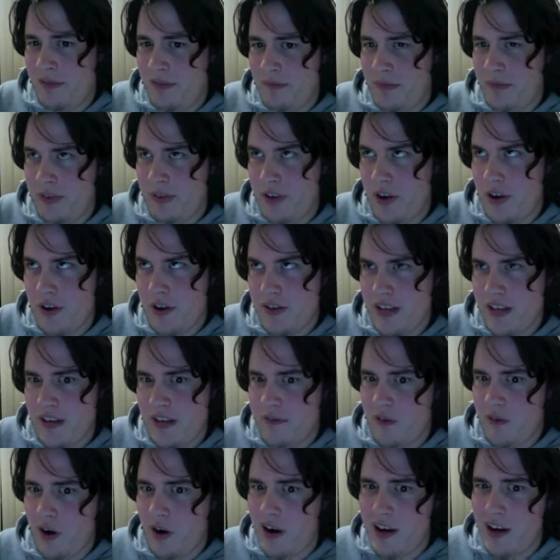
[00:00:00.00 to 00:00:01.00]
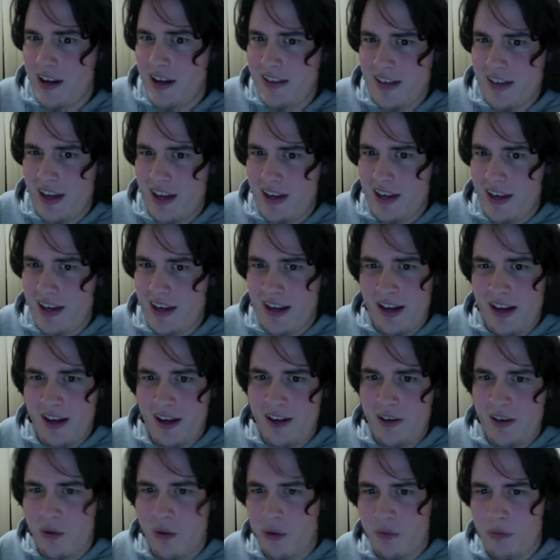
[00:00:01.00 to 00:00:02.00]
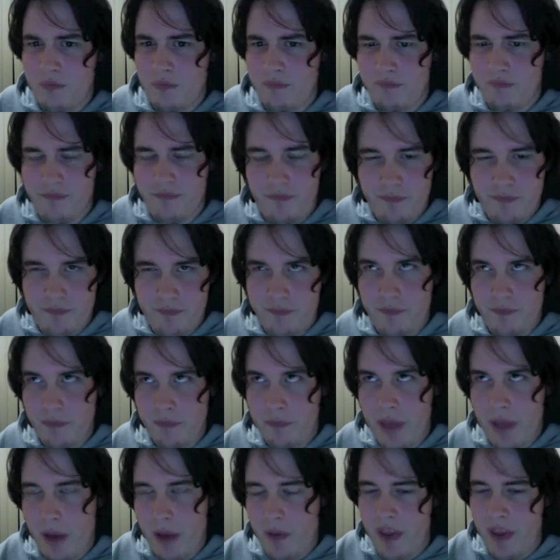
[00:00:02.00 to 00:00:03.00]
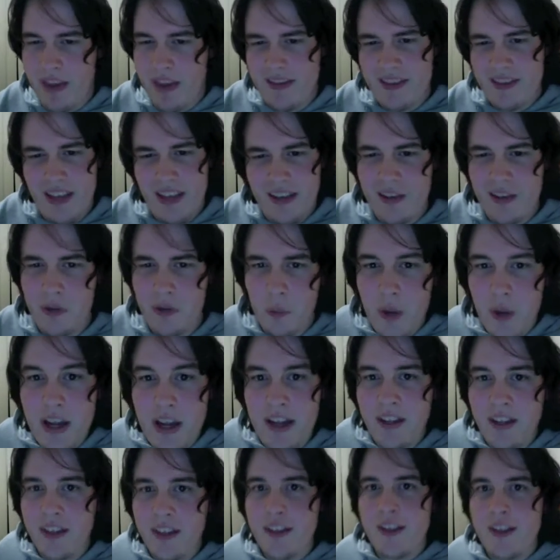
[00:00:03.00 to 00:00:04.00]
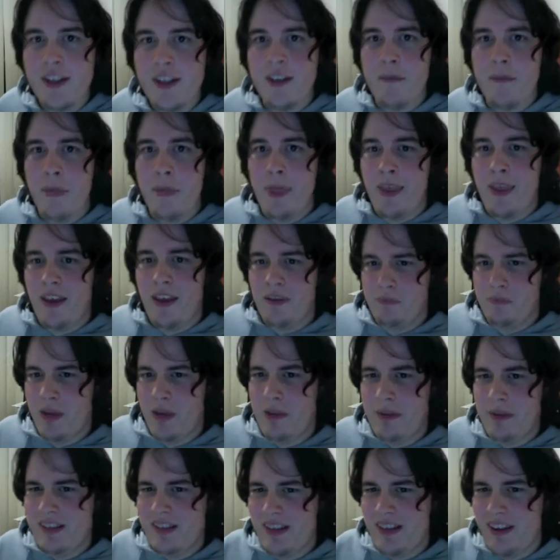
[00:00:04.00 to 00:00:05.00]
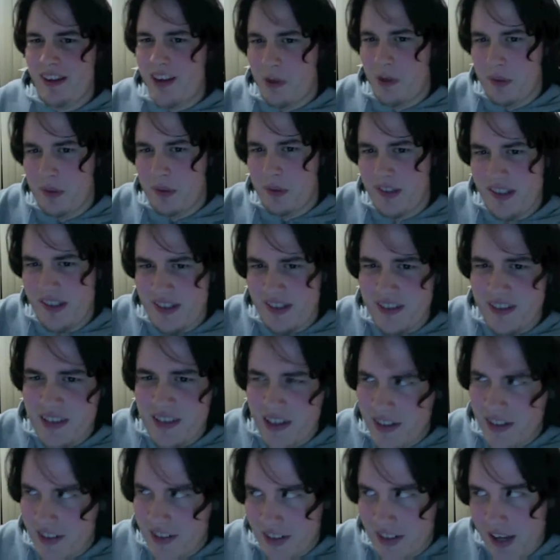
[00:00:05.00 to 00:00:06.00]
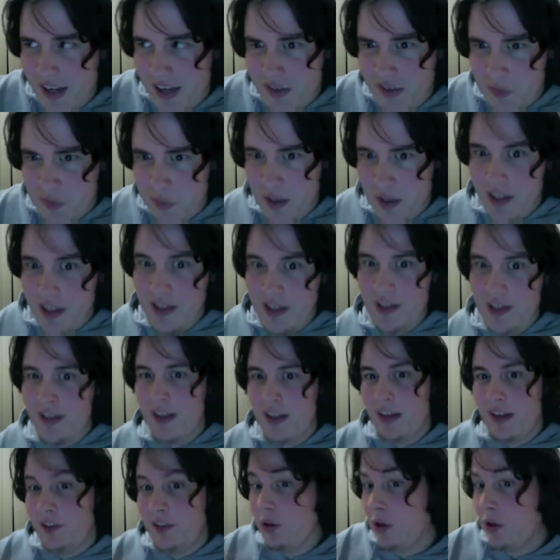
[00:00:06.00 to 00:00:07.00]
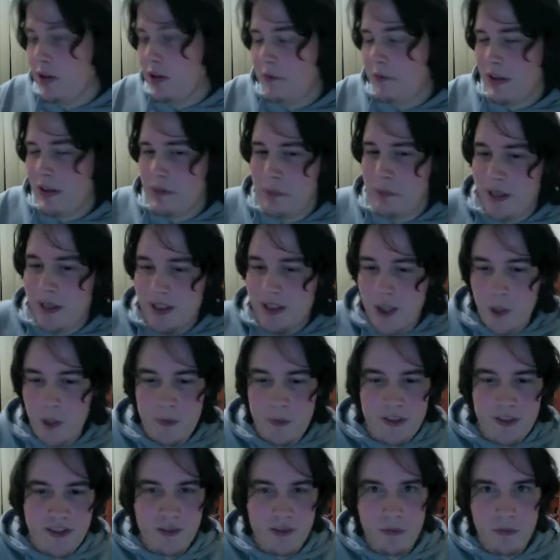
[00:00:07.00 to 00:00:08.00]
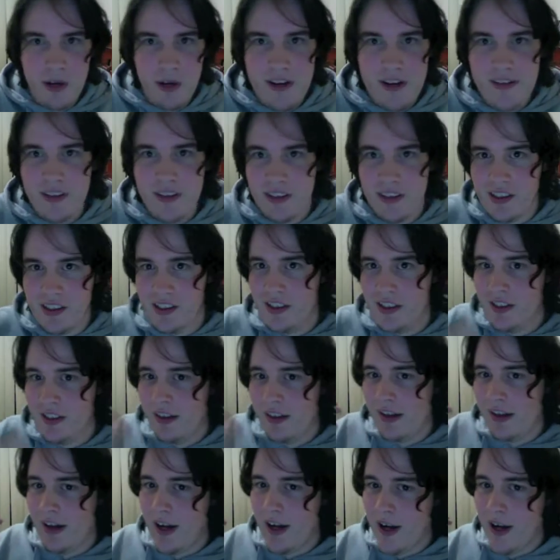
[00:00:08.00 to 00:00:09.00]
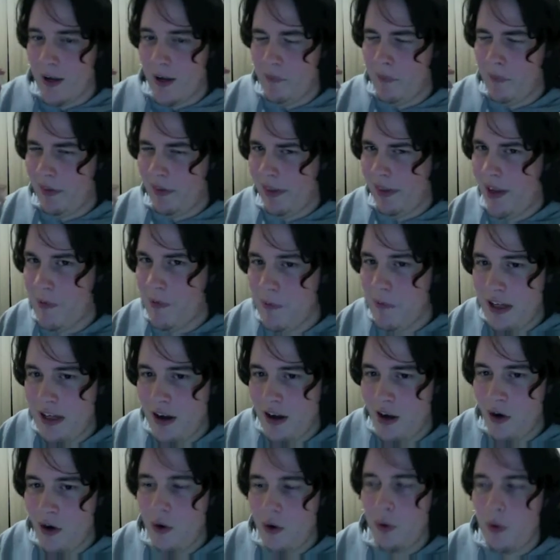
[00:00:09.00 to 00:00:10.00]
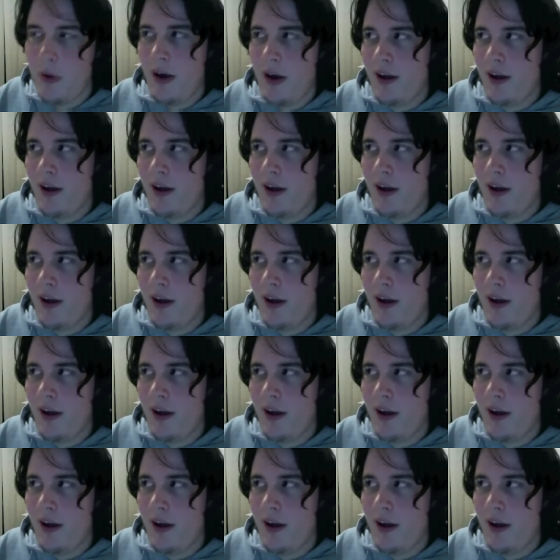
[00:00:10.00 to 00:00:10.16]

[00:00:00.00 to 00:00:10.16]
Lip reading: Thursday, Friday, Saturday, or, well, that's the end of the week, maybe Sunday, which is the start of the next week, talking about the big topics in wrestling, let me know.